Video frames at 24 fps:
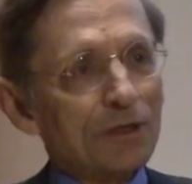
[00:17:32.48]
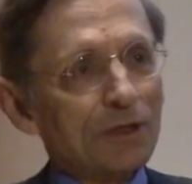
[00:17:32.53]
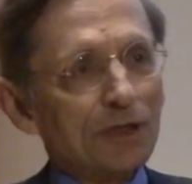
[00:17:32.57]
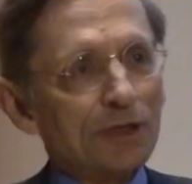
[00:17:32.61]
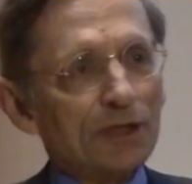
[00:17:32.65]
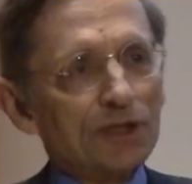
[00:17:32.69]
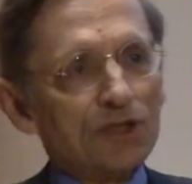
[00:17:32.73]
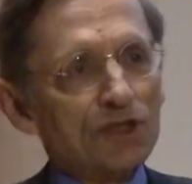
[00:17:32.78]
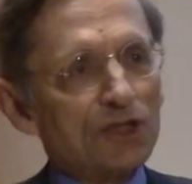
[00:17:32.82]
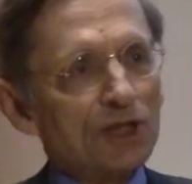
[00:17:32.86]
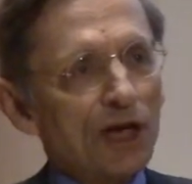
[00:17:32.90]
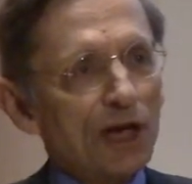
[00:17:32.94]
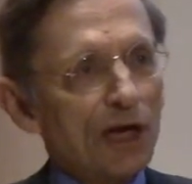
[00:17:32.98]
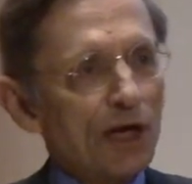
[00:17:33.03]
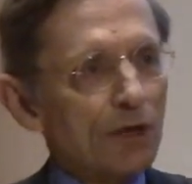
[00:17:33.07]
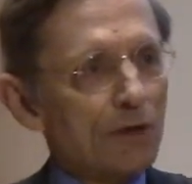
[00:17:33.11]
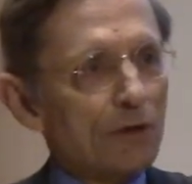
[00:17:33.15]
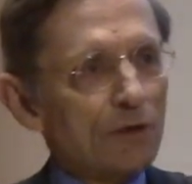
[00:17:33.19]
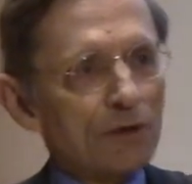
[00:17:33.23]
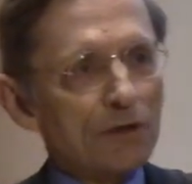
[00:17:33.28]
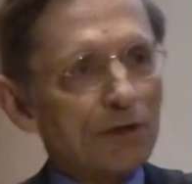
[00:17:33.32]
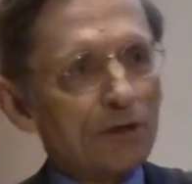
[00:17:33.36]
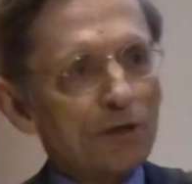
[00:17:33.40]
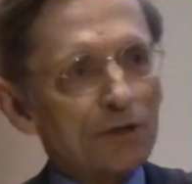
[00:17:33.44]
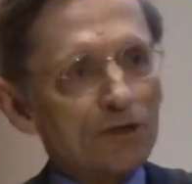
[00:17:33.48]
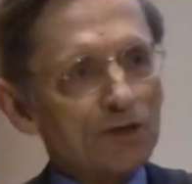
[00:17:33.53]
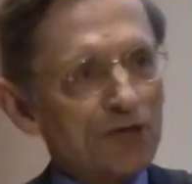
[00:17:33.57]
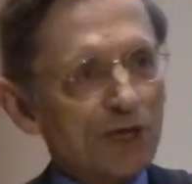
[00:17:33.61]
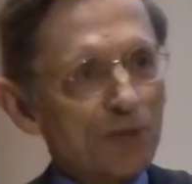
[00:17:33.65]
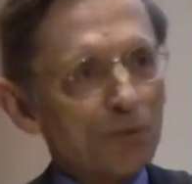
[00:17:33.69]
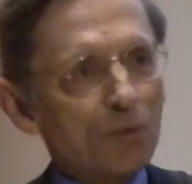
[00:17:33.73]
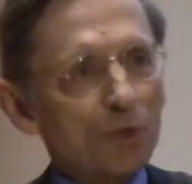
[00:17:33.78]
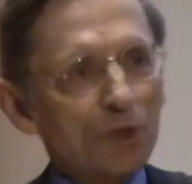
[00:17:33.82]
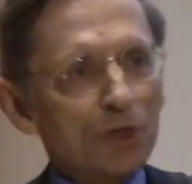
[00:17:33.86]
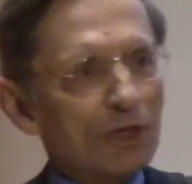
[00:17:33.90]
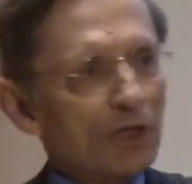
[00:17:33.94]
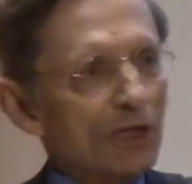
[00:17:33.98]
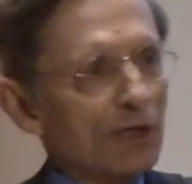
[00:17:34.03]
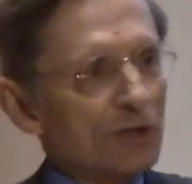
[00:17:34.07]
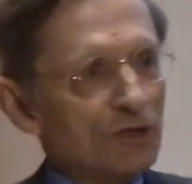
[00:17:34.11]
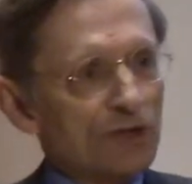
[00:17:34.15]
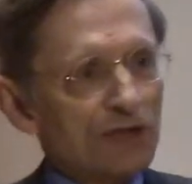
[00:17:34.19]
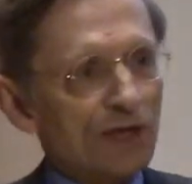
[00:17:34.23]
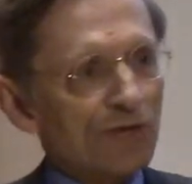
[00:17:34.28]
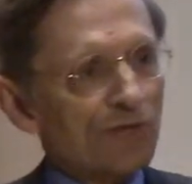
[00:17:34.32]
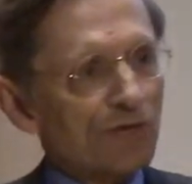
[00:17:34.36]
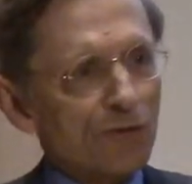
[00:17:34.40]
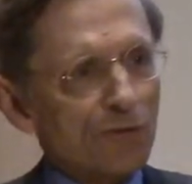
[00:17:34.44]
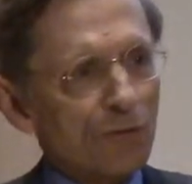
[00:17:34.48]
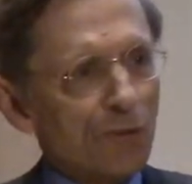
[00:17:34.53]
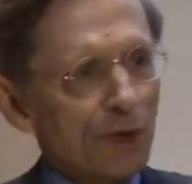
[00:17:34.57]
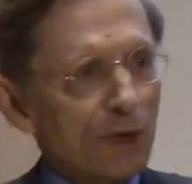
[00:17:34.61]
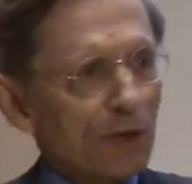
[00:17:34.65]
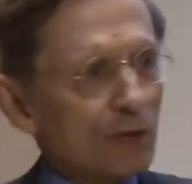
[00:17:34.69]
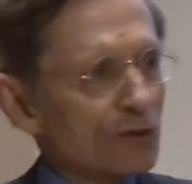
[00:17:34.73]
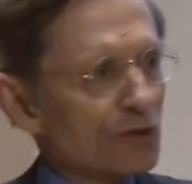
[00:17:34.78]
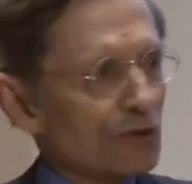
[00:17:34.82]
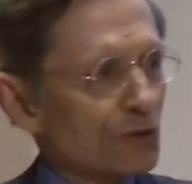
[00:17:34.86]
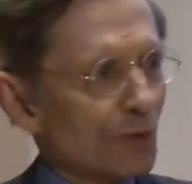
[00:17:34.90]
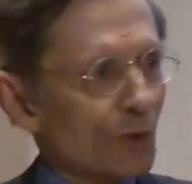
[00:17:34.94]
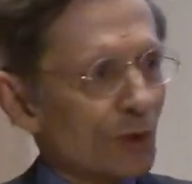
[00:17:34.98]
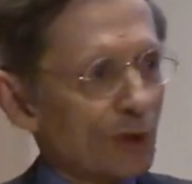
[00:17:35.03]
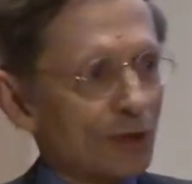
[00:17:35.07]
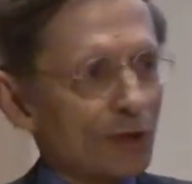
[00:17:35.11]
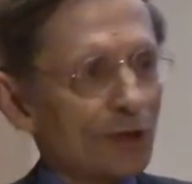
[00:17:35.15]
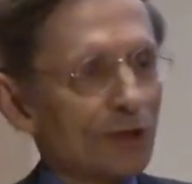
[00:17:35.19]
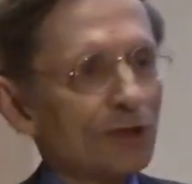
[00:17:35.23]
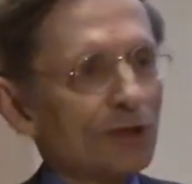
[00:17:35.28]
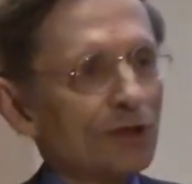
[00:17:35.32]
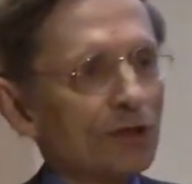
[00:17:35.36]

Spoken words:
It's not someone tells everyone else what to